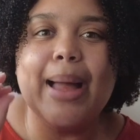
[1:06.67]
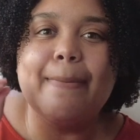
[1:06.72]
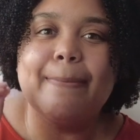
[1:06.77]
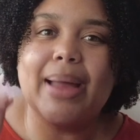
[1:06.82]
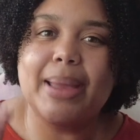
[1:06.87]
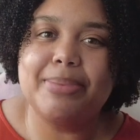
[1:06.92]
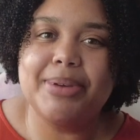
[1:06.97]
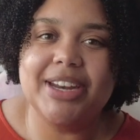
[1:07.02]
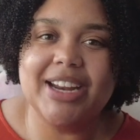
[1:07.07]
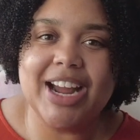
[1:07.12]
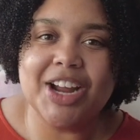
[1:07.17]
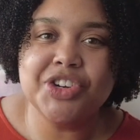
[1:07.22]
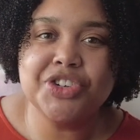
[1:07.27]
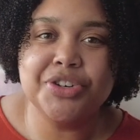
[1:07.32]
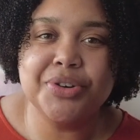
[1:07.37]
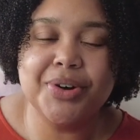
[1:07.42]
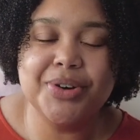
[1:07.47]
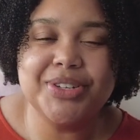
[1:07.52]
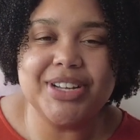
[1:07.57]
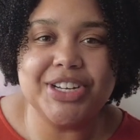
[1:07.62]
My
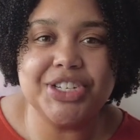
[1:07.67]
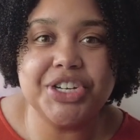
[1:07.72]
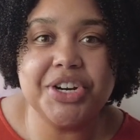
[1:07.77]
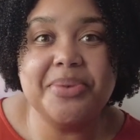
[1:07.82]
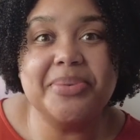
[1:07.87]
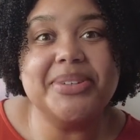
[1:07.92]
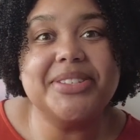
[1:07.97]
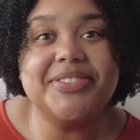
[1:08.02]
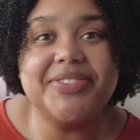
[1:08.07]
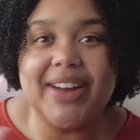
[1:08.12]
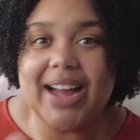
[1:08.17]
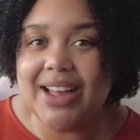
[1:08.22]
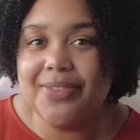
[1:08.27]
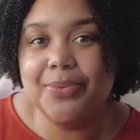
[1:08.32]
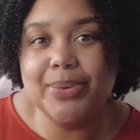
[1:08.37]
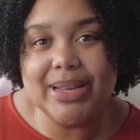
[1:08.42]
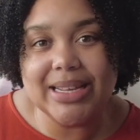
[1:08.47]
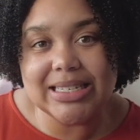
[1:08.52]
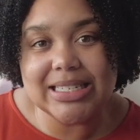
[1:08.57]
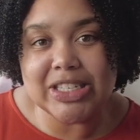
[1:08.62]
pediatric rotation was 5
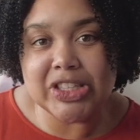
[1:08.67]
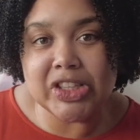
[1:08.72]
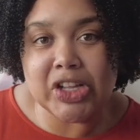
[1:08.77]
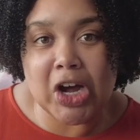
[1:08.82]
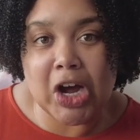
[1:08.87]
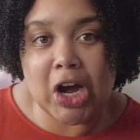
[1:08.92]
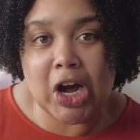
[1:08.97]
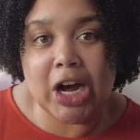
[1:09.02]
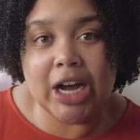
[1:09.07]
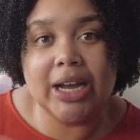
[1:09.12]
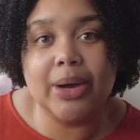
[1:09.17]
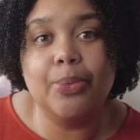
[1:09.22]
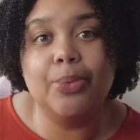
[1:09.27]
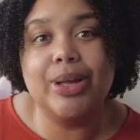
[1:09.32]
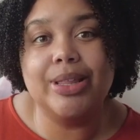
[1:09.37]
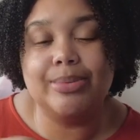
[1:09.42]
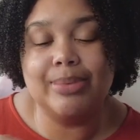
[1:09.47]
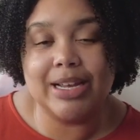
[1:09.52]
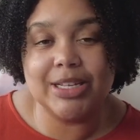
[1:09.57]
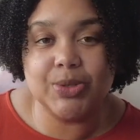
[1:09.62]
weeks long
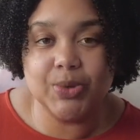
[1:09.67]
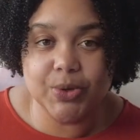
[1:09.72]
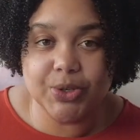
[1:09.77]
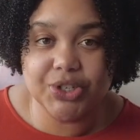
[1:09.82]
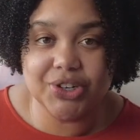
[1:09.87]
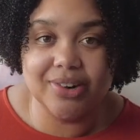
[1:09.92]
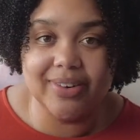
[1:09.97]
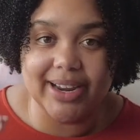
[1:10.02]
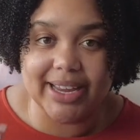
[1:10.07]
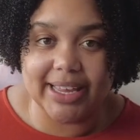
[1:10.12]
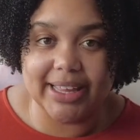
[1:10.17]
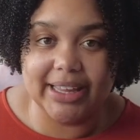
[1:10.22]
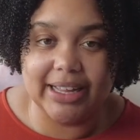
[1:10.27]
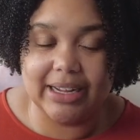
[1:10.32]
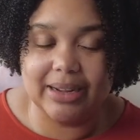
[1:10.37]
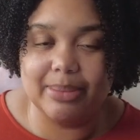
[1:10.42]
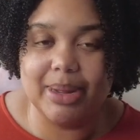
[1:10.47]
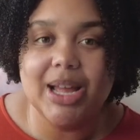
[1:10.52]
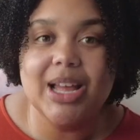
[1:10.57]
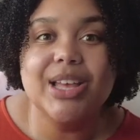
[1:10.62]
with my school's
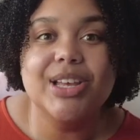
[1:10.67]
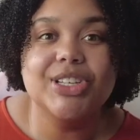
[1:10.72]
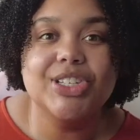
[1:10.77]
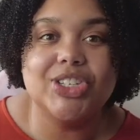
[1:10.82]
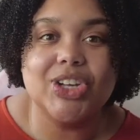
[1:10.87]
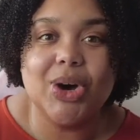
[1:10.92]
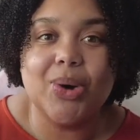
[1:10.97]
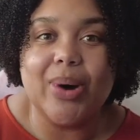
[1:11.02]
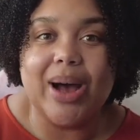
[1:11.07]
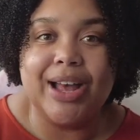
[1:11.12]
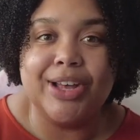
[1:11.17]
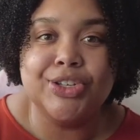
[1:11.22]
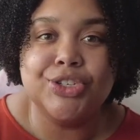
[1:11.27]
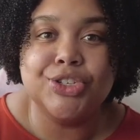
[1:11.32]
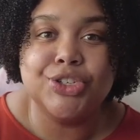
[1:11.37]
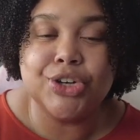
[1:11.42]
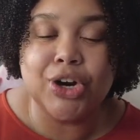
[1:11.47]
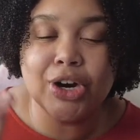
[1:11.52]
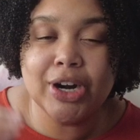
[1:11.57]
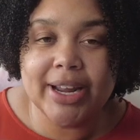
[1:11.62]
curriculum. So I
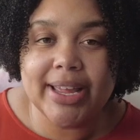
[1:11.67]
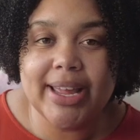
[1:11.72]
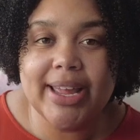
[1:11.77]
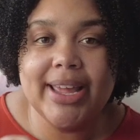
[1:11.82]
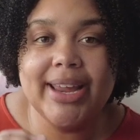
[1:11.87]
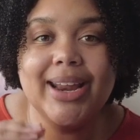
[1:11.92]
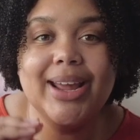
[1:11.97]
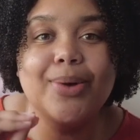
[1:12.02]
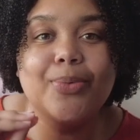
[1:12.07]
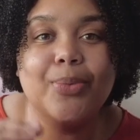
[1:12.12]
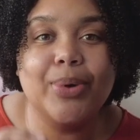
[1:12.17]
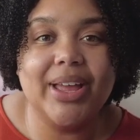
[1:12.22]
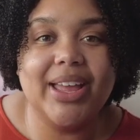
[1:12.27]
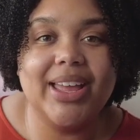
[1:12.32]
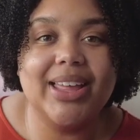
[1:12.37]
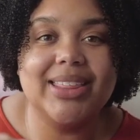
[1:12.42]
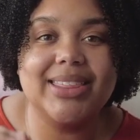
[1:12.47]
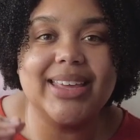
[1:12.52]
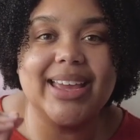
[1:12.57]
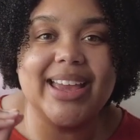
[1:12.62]
started
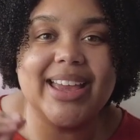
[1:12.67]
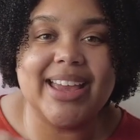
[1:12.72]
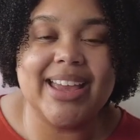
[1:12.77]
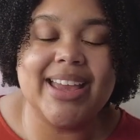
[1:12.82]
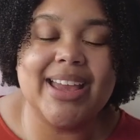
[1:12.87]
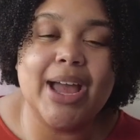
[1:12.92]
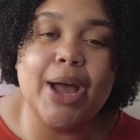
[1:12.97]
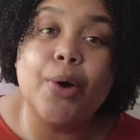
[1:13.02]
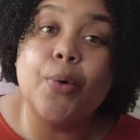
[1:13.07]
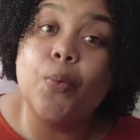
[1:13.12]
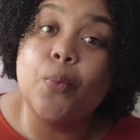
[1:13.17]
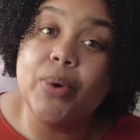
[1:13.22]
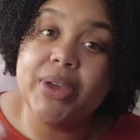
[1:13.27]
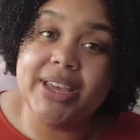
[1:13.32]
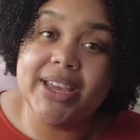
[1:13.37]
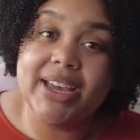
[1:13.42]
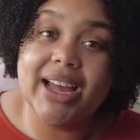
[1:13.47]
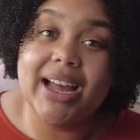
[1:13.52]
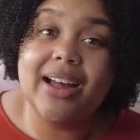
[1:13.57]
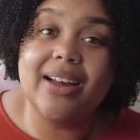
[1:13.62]
with a
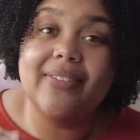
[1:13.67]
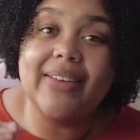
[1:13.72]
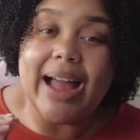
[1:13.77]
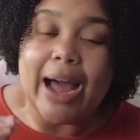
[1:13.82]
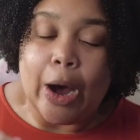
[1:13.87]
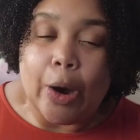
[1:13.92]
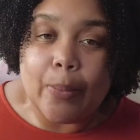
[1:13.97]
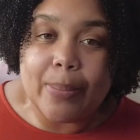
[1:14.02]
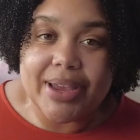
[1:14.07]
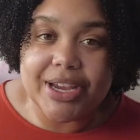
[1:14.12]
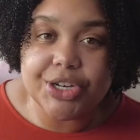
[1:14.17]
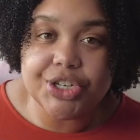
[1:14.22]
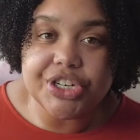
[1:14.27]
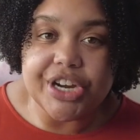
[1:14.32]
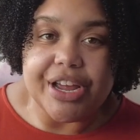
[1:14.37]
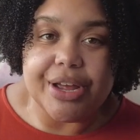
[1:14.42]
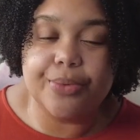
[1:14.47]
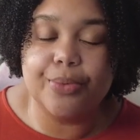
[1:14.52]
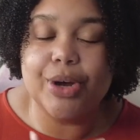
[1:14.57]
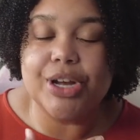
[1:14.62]
week of
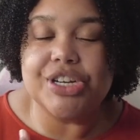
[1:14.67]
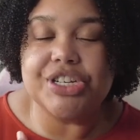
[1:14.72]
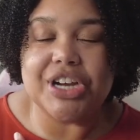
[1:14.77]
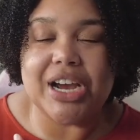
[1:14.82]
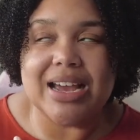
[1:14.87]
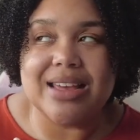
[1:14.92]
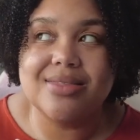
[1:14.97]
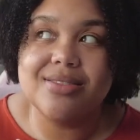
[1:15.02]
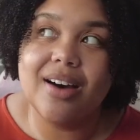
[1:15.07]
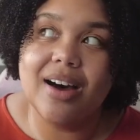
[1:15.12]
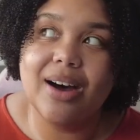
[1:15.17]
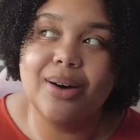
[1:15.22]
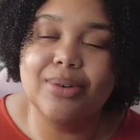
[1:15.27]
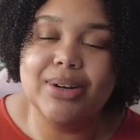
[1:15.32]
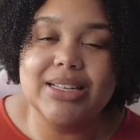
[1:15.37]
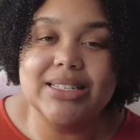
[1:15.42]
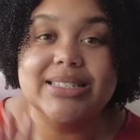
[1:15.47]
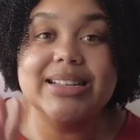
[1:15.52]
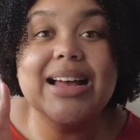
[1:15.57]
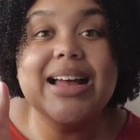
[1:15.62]
outpatient, which I thought
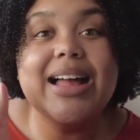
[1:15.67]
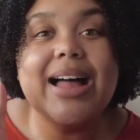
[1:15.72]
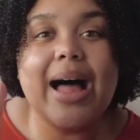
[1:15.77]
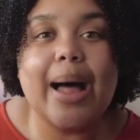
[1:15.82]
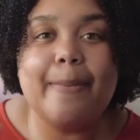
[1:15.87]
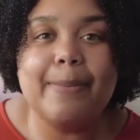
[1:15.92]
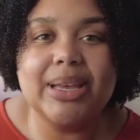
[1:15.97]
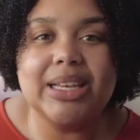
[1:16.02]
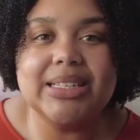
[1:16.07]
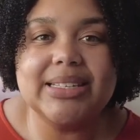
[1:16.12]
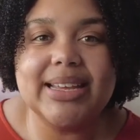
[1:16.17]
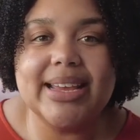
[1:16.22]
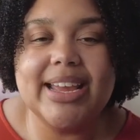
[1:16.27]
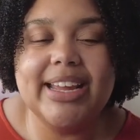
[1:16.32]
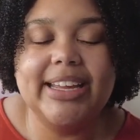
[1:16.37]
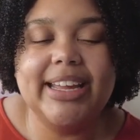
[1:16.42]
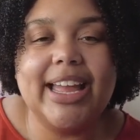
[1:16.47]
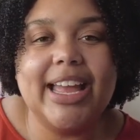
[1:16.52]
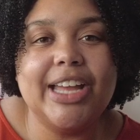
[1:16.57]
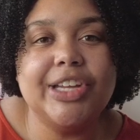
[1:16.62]
was
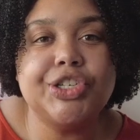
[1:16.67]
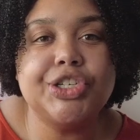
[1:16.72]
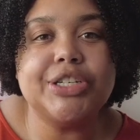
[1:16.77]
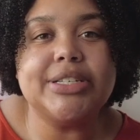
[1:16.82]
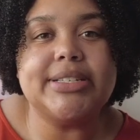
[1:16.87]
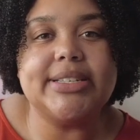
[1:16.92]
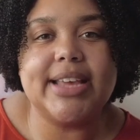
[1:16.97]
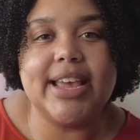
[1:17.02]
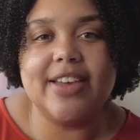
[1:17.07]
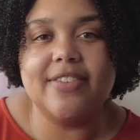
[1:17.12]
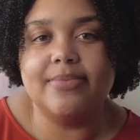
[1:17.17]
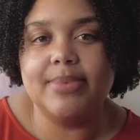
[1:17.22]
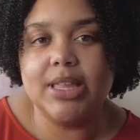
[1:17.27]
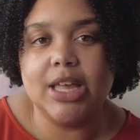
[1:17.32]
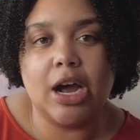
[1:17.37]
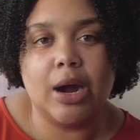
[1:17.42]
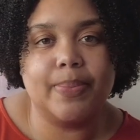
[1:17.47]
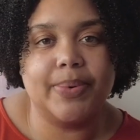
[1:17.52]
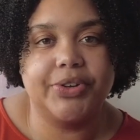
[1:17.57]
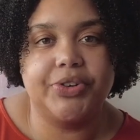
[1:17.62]
amazing. It just gave me the
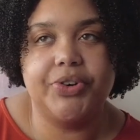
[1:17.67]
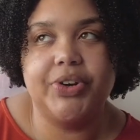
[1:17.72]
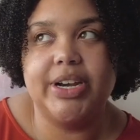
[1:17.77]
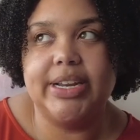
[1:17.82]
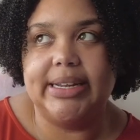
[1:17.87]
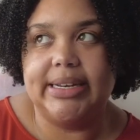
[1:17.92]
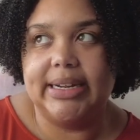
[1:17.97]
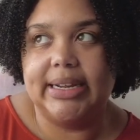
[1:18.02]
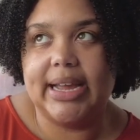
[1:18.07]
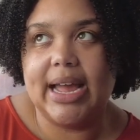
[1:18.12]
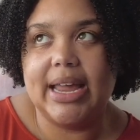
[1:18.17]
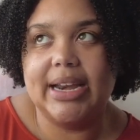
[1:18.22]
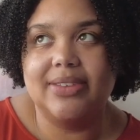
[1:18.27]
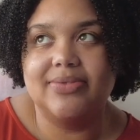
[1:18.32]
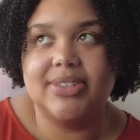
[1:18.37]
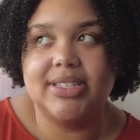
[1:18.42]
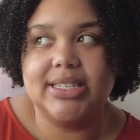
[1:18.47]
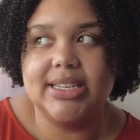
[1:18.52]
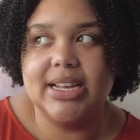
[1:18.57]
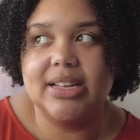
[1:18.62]
opportunity to kind of
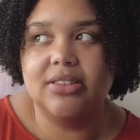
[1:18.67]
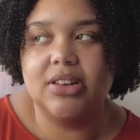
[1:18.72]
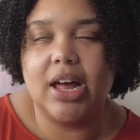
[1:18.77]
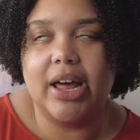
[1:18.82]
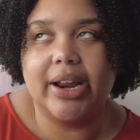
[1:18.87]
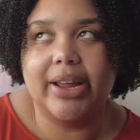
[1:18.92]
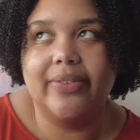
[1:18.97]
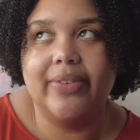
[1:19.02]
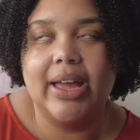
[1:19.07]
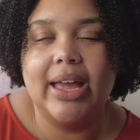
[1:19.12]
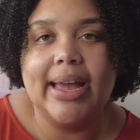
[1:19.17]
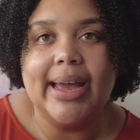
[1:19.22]
see a lot of